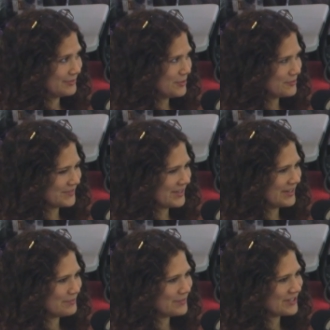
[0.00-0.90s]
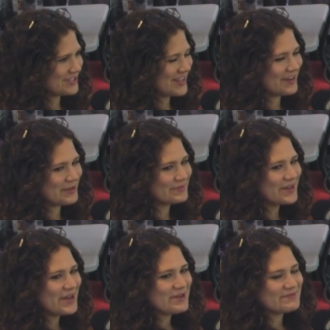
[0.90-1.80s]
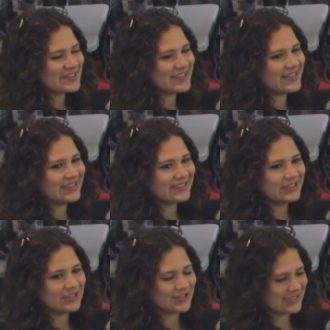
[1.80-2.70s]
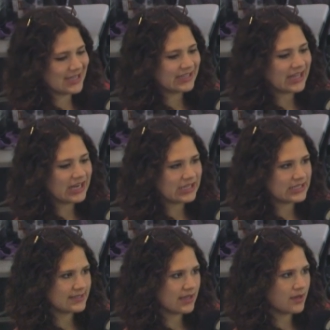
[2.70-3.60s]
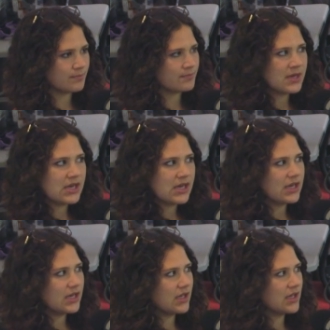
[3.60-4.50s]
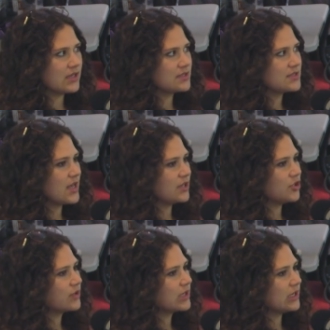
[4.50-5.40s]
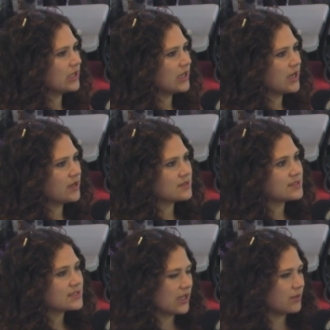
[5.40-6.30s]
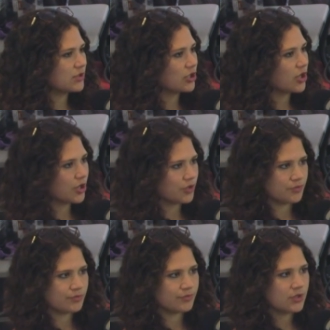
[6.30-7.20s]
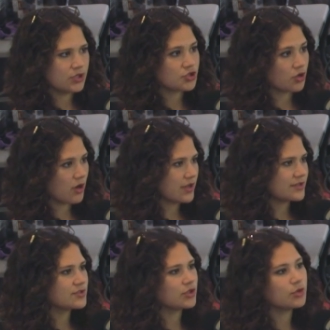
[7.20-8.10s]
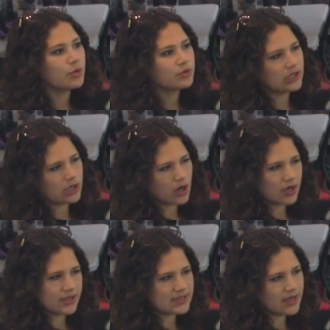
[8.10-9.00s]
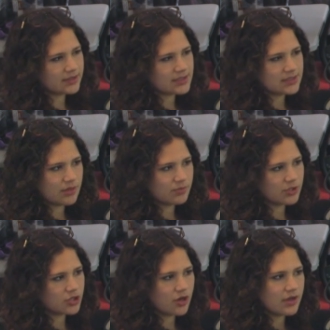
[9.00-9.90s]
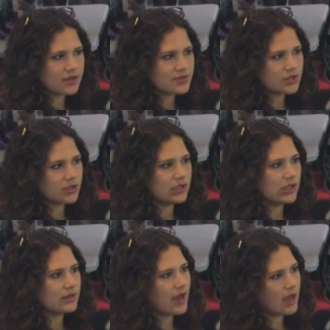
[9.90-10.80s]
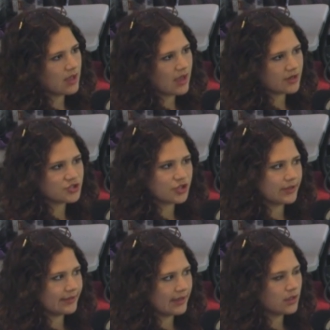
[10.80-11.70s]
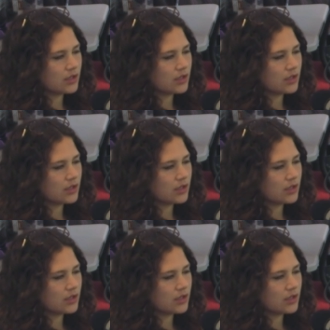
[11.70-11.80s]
Hopefully I didn't botch that up, but you can take that exam and then you can stamp your own drawings. So you won't need an architect to stamp your drawings or need that extra